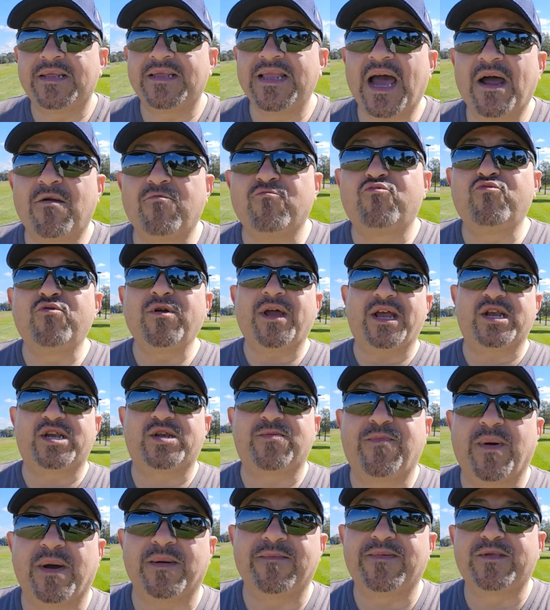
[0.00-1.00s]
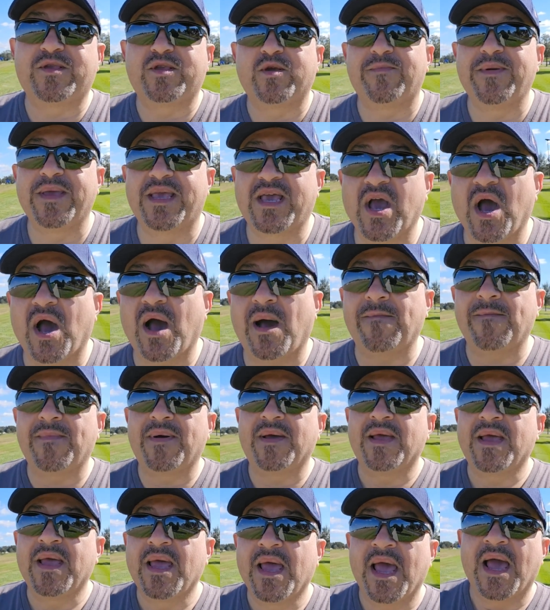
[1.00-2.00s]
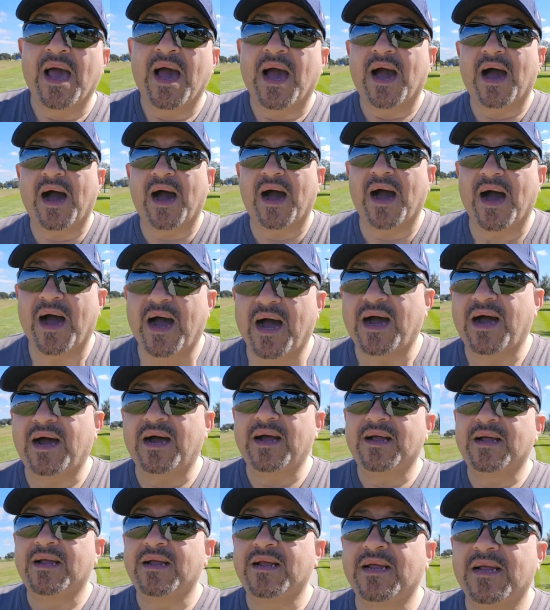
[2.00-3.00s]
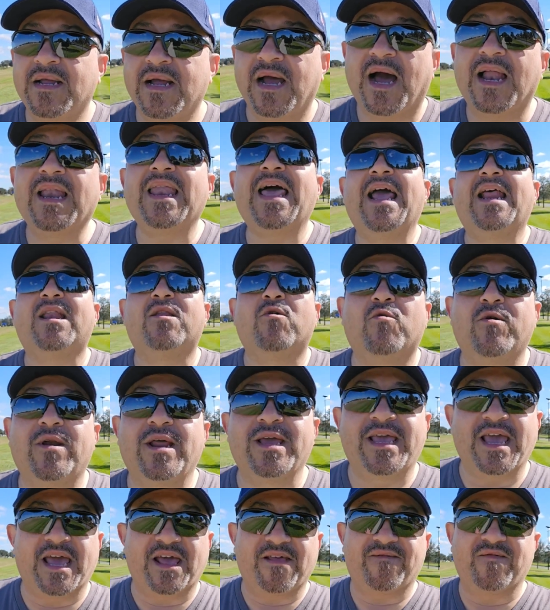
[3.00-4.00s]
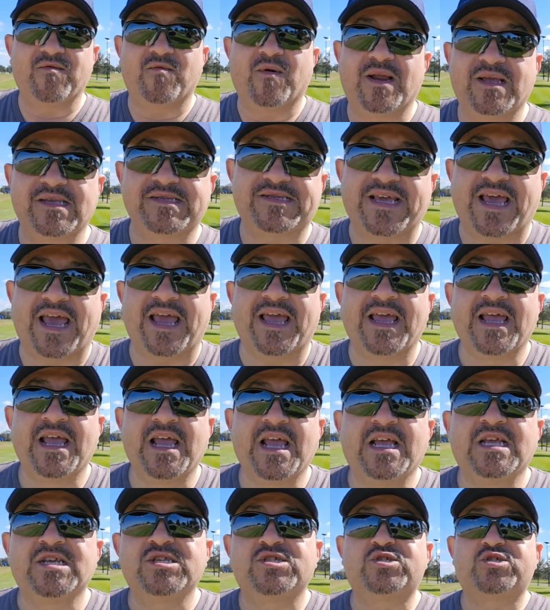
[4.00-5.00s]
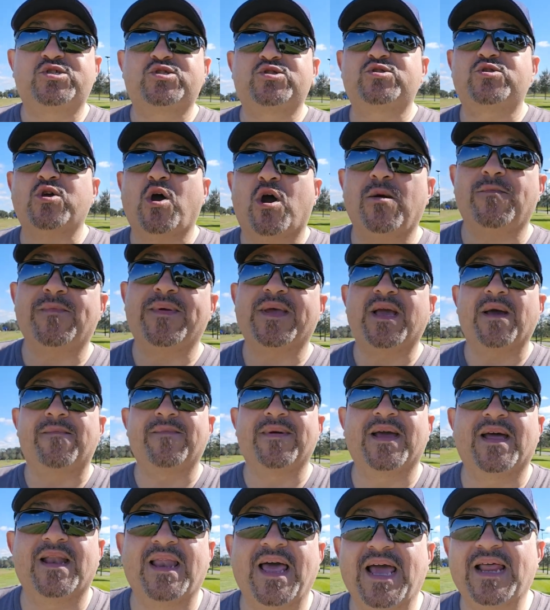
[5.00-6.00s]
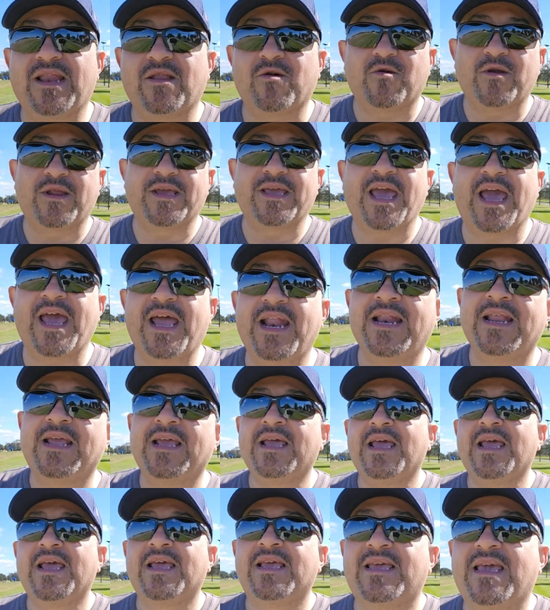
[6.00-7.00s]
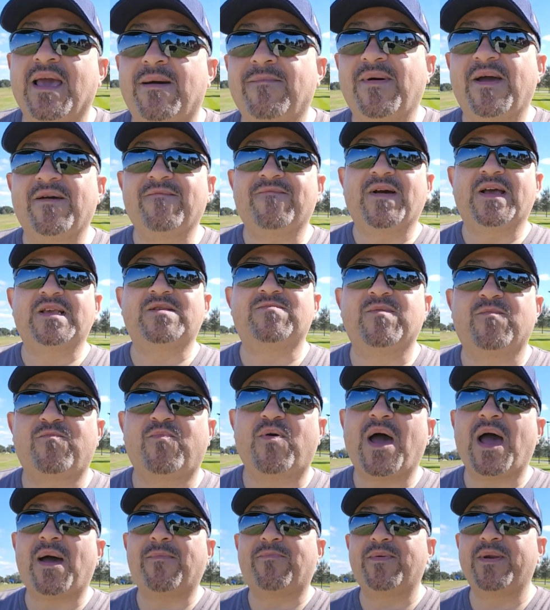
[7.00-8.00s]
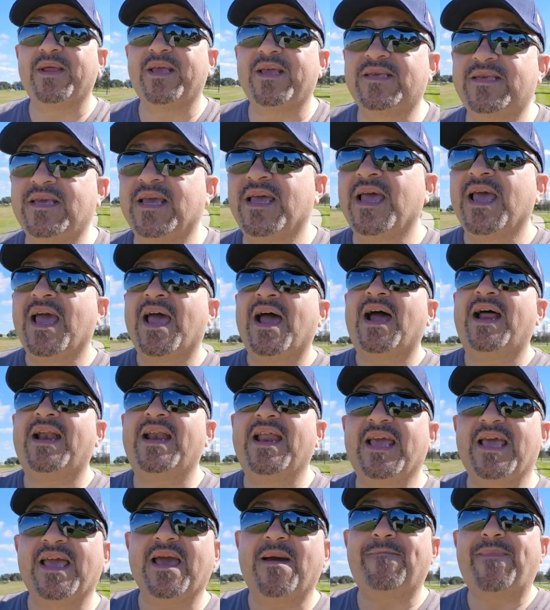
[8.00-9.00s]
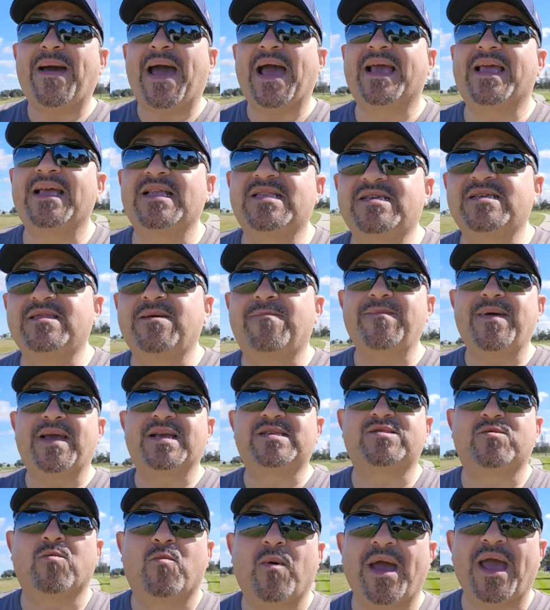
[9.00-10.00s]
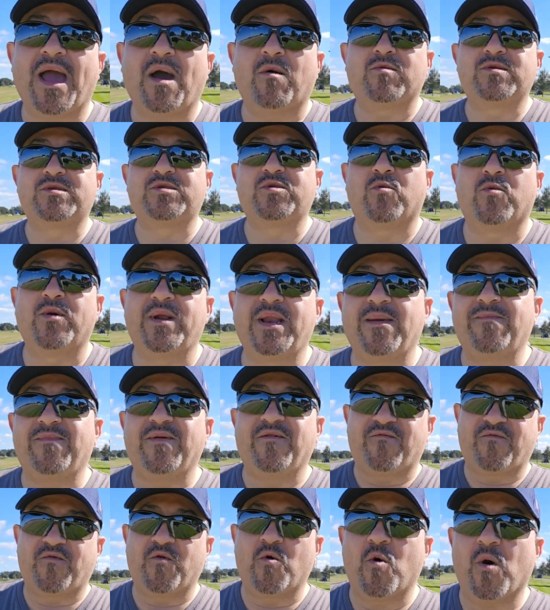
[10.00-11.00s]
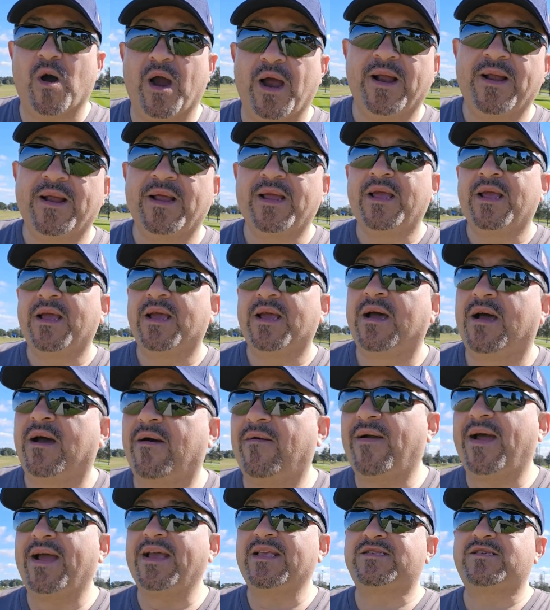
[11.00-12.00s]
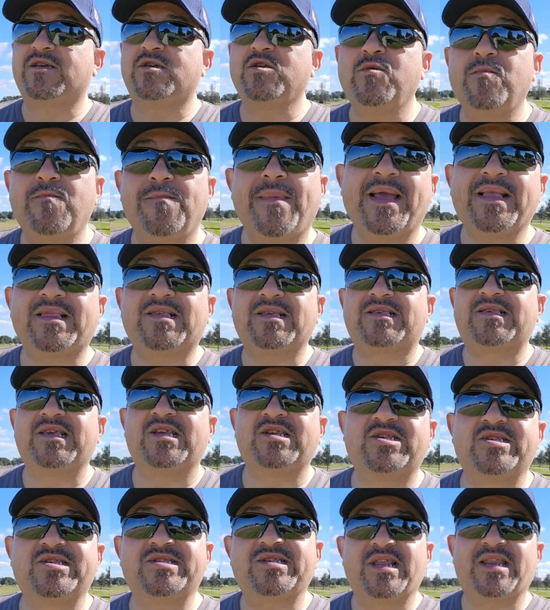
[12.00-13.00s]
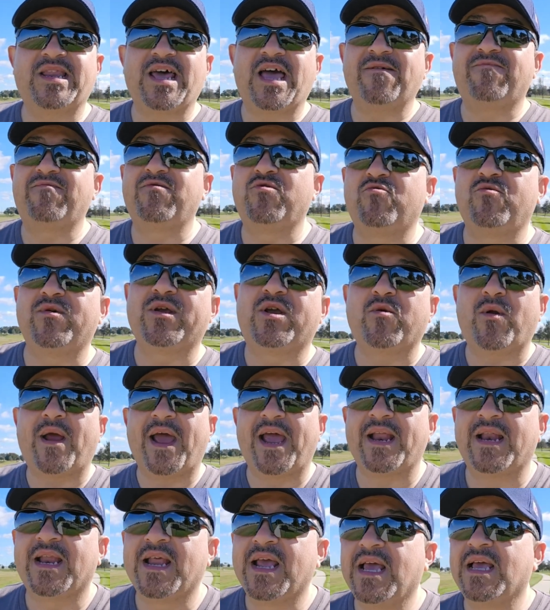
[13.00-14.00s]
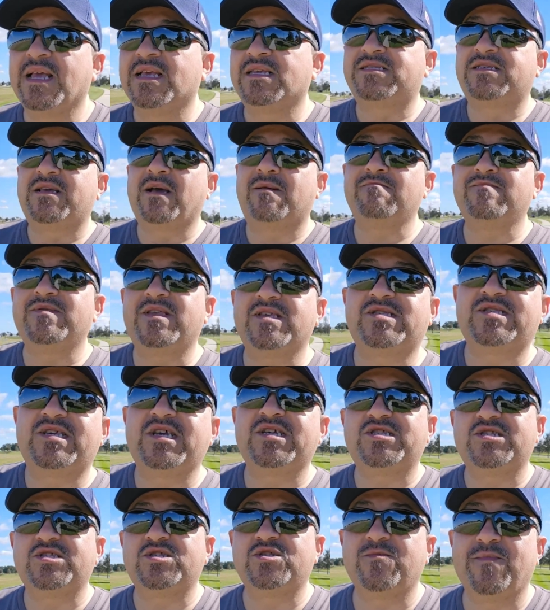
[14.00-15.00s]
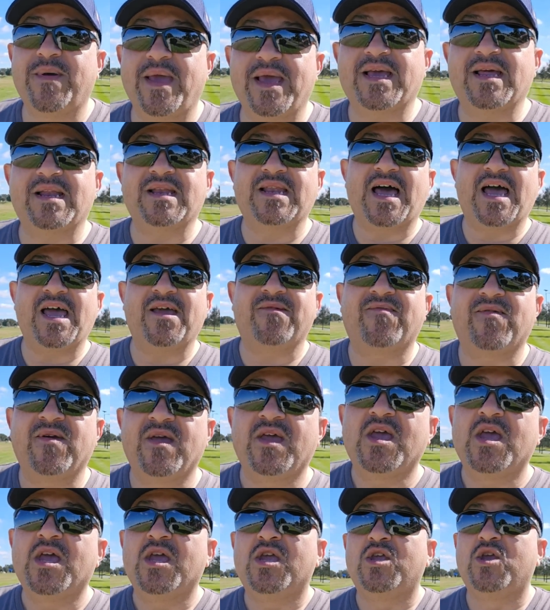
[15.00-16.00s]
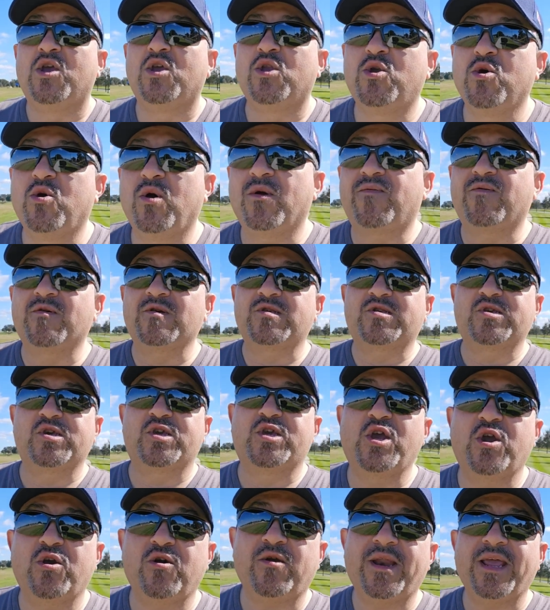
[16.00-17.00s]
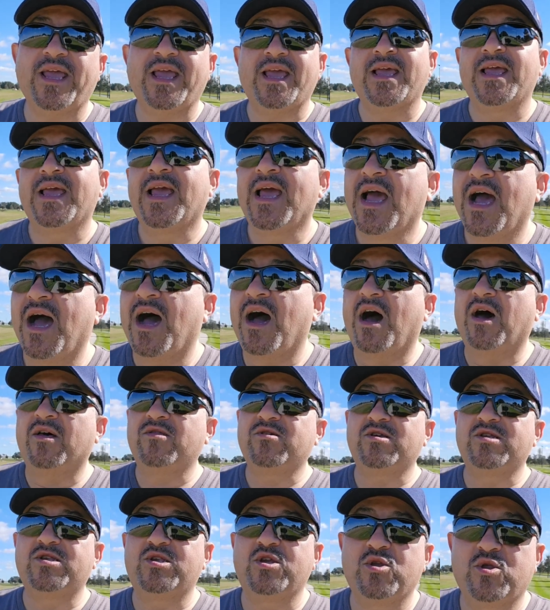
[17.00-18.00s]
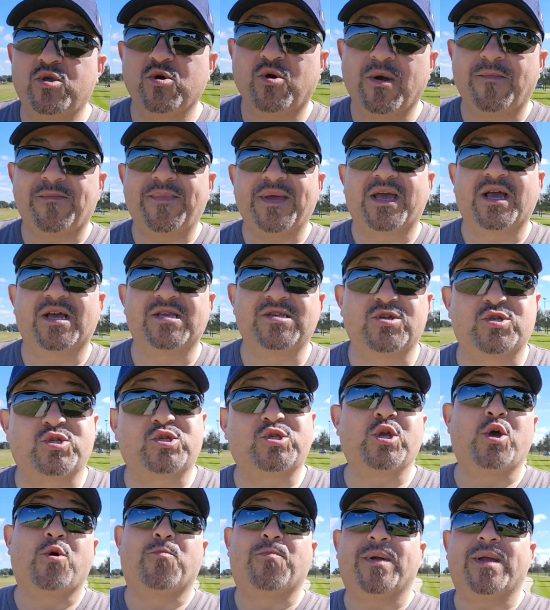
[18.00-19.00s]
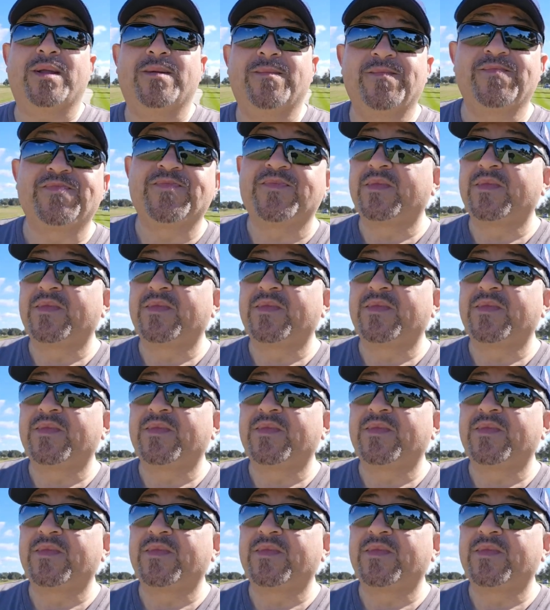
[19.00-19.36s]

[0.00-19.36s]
not rich, but to become a landlord again, if you want to say. Start becoming a landlord again, get my investment properties, and then get back into the mix the way I was doing it before. All right. So you make decisions in life you regret. Some decisions you make in life, you do it for security. Others, you do it because you're stupid.